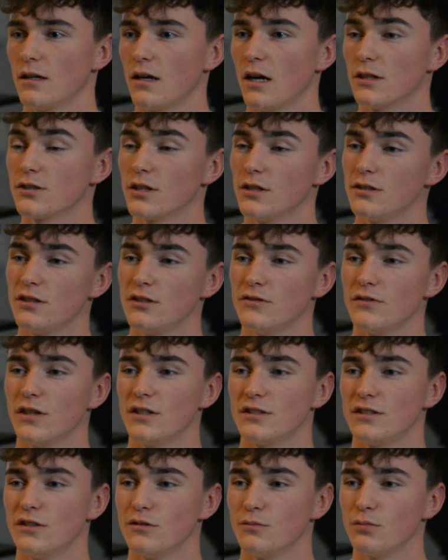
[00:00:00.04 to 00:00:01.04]
I chose
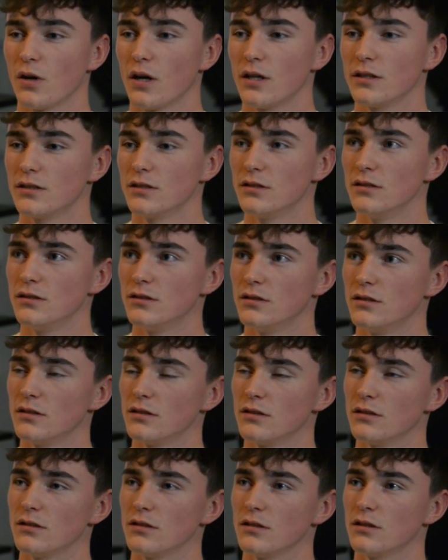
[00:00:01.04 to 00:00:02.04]
University of Brighton
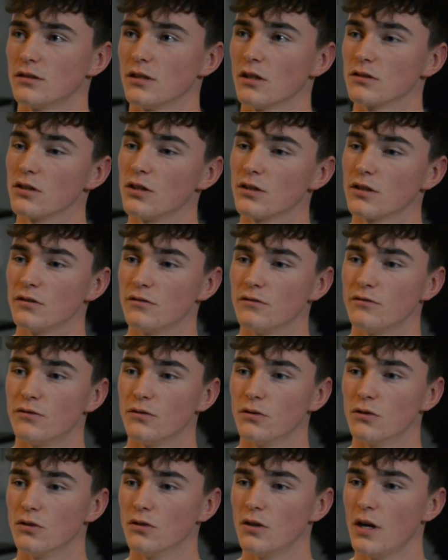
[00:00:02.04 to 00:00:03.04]
because I was looking
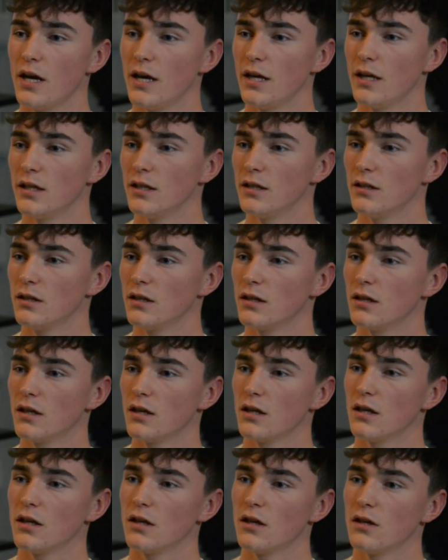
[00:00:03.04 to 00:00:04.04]
for a
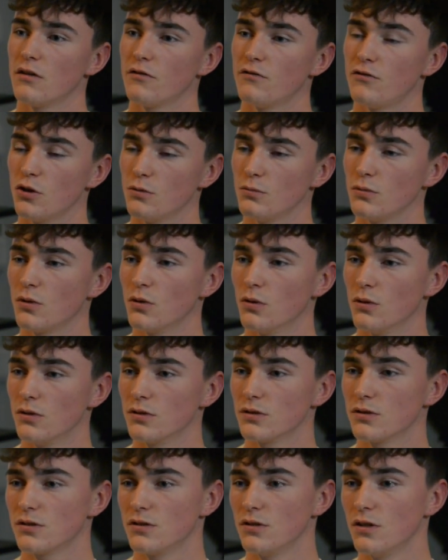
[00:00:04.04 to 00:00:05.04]
film
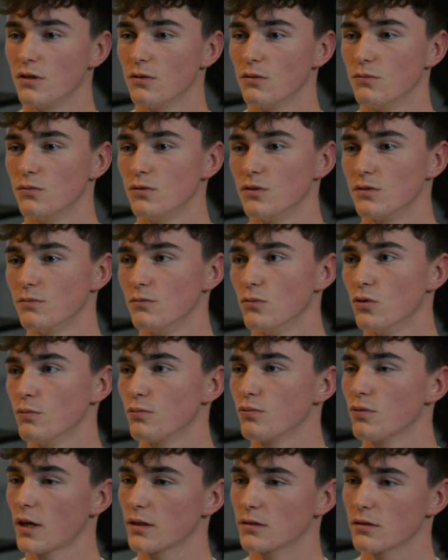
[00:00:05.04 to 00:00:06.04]
course that was more
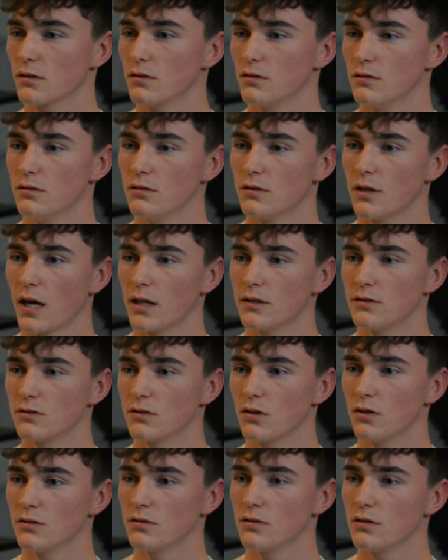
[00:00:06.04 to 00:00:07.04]
practical and
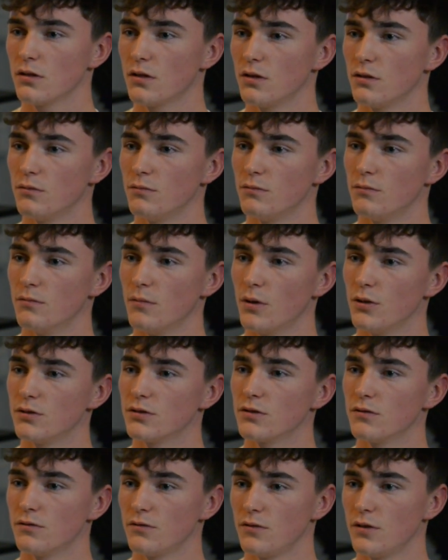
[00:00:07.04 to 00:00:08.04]
hands-on than
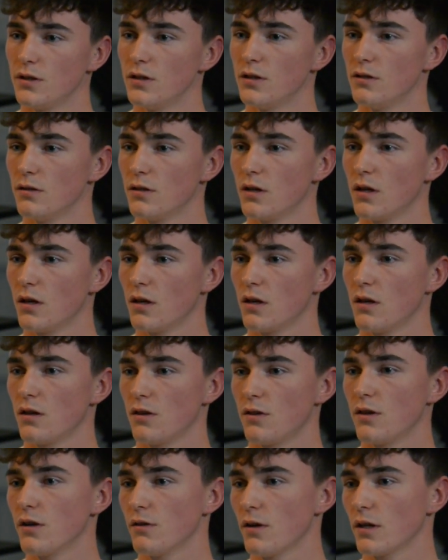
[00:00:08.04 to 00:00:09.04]
most of the
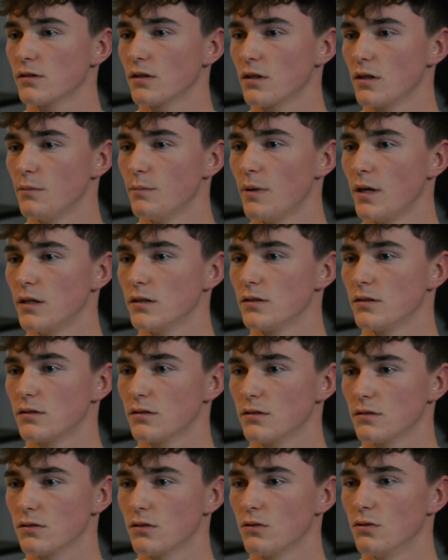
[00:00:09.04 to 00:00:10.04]
theoretically
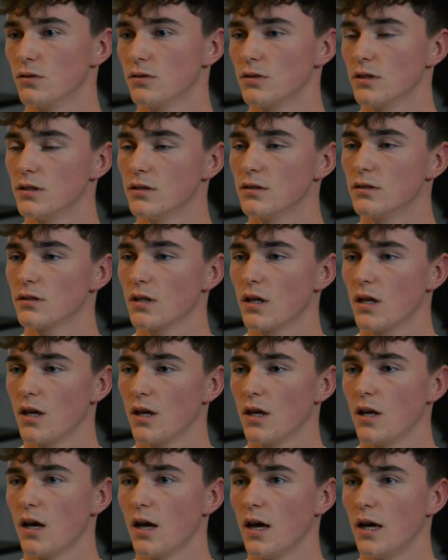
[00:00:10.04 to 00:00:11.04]
based courses,
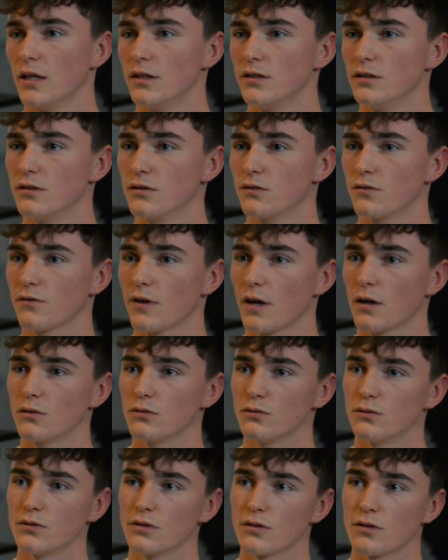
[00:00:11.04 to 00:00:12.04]
and
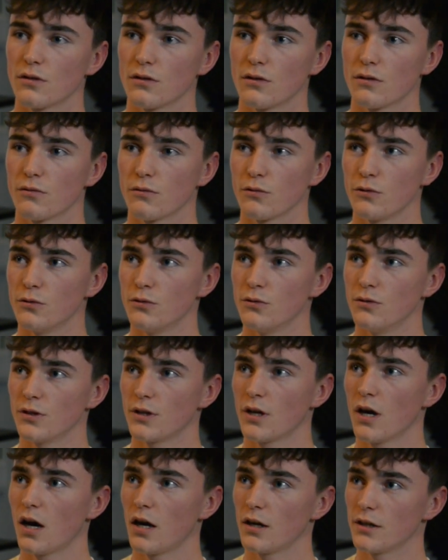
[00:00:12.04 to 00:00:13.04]
found through The
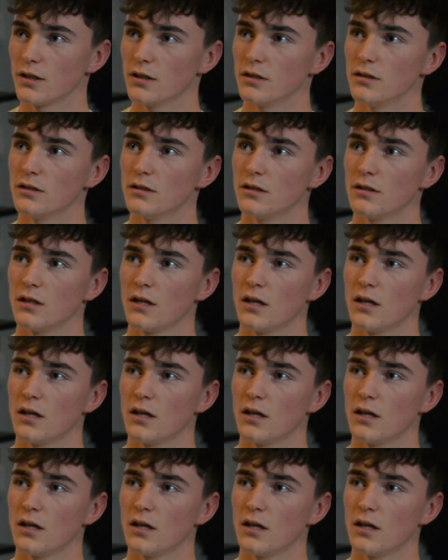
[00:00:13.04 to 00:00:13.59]
Guardian